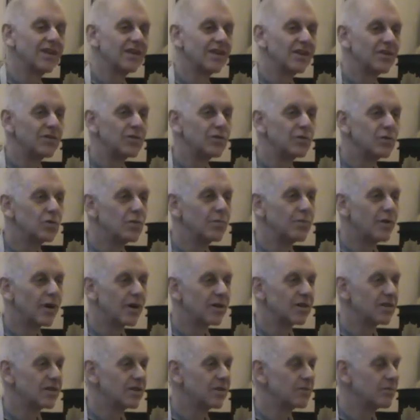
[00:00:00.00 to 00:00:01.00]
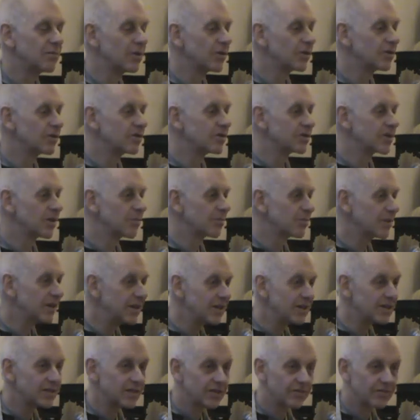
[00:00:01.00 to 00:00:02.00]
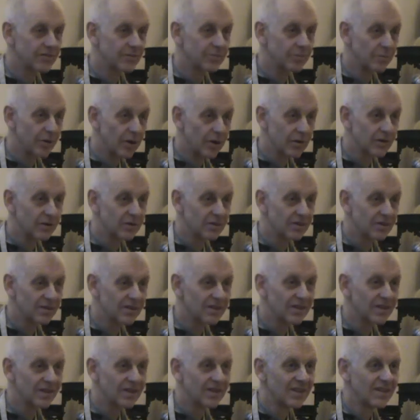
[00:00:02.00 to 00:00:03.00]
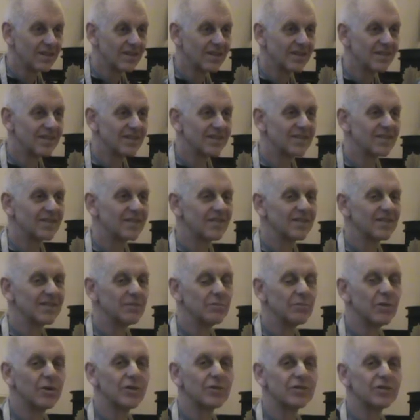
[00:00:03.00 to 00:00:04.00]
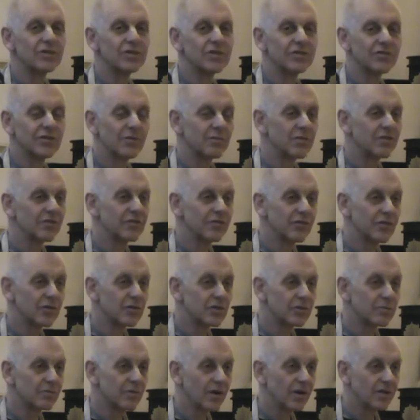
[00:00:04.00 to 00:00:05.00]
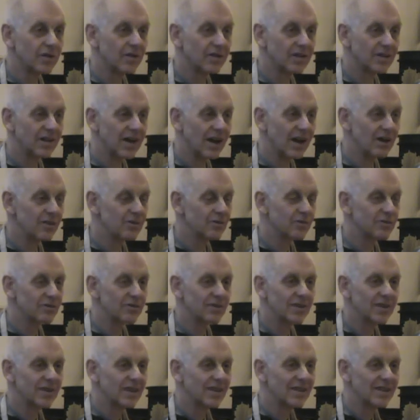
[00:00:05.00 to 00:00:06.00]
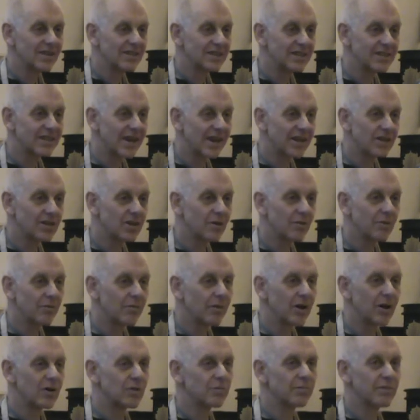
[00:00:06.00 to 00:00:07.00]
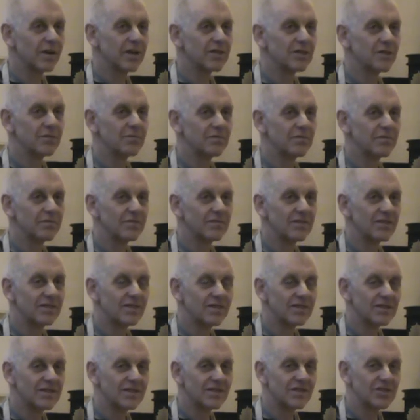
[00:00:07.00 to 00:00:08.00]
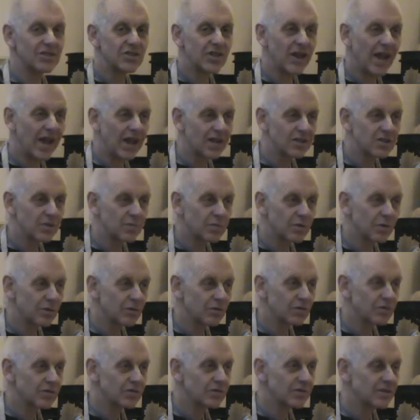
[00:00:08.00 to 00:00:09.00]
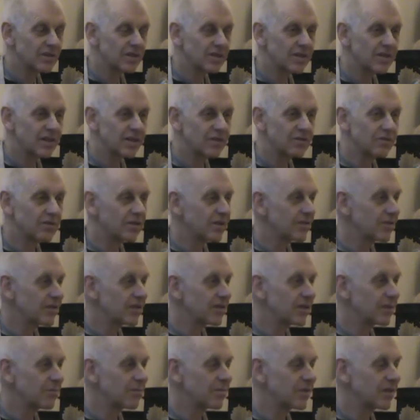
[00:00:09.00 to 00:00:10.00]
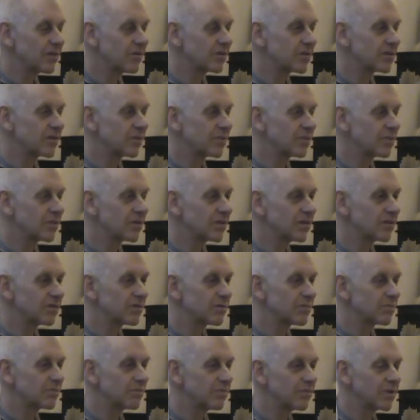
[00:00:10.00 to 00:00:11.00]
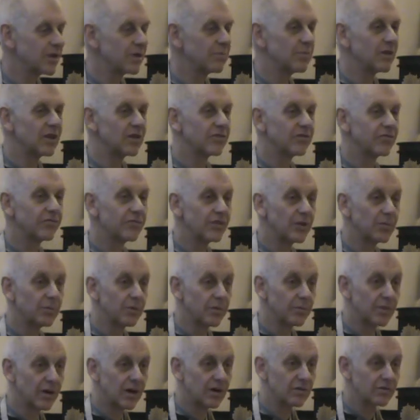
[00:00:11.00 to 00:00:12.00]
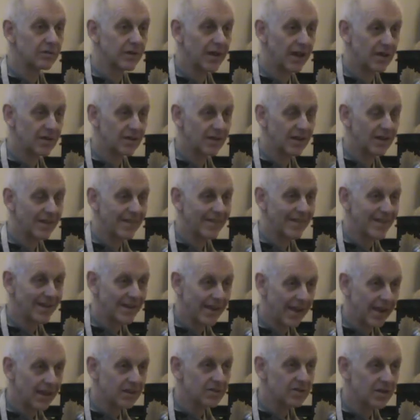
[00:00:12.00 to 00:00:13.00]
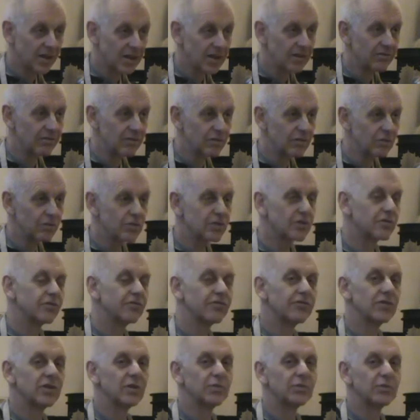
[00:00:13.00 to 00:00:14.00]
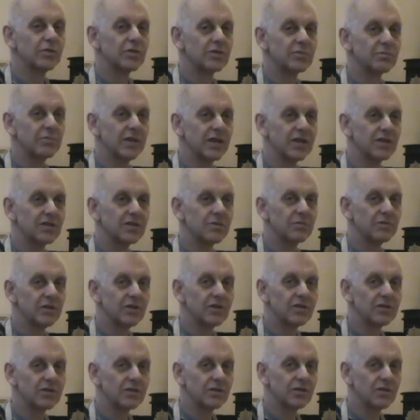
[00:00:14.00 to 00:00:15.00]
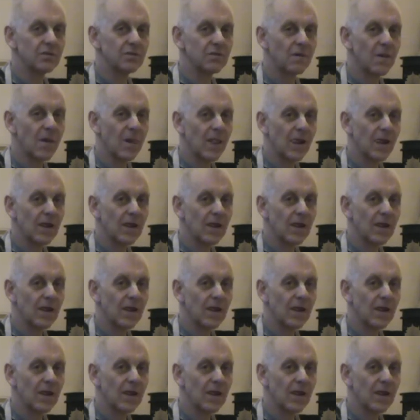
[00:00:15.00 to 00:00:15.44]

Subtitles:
a new body emerges, completely different body emerges from the first body. How did that come about? By some chance process? I think that there was they made a film about that. An anti-evolution film was made some years ago,